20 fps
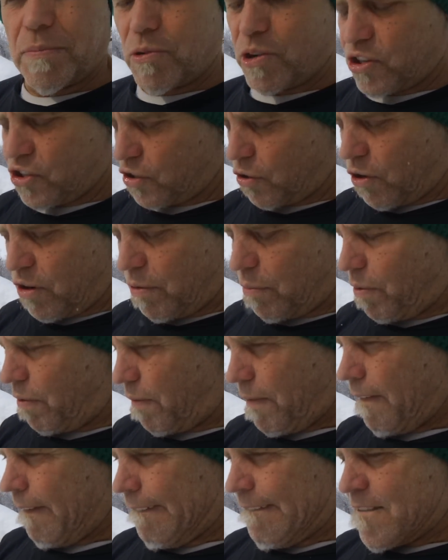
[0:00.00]
more solar than we,
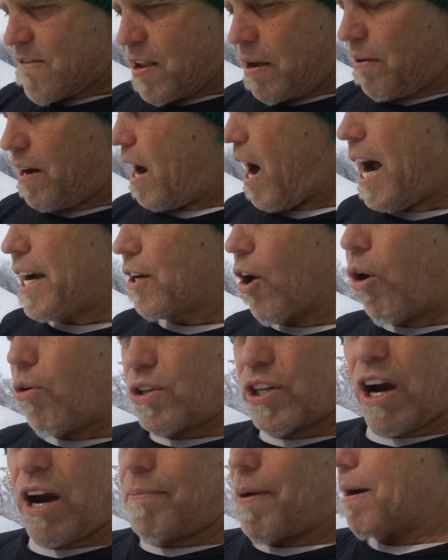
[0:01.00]
anyway, I know
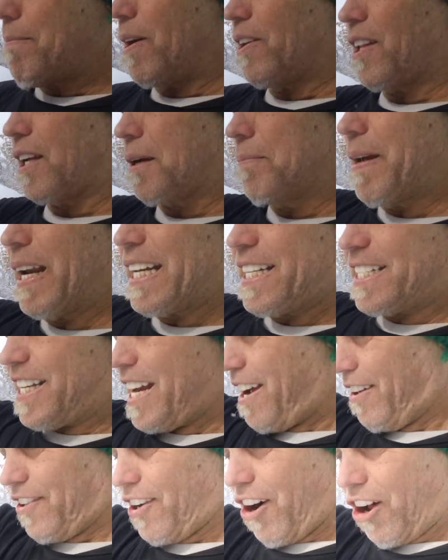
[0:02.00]
Tom. I'm on the committees
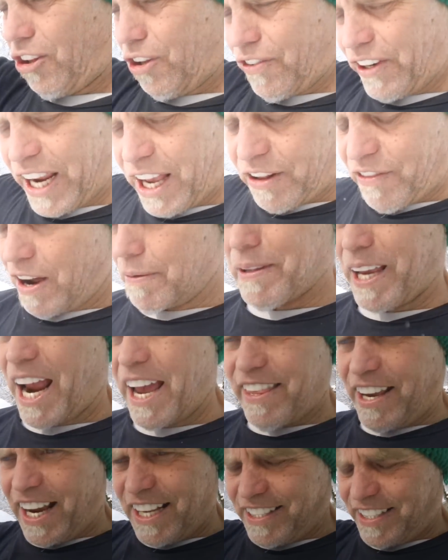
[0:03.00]
down there all over California. I'm the guy
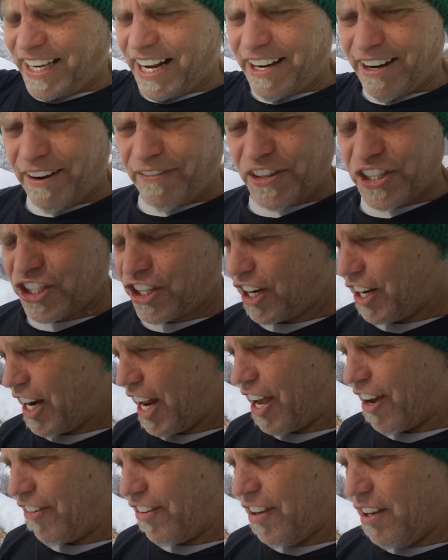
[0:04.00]
that got Santa Onofre shut
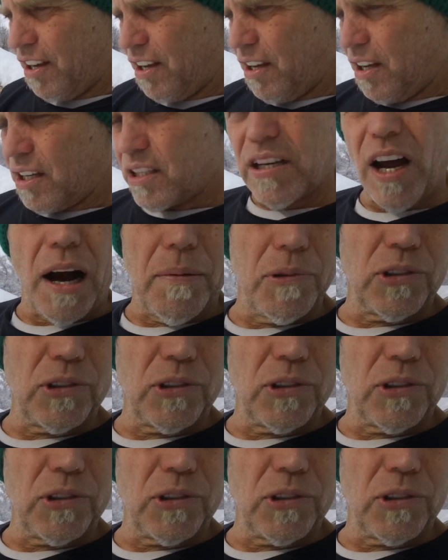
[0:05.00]
down. Tom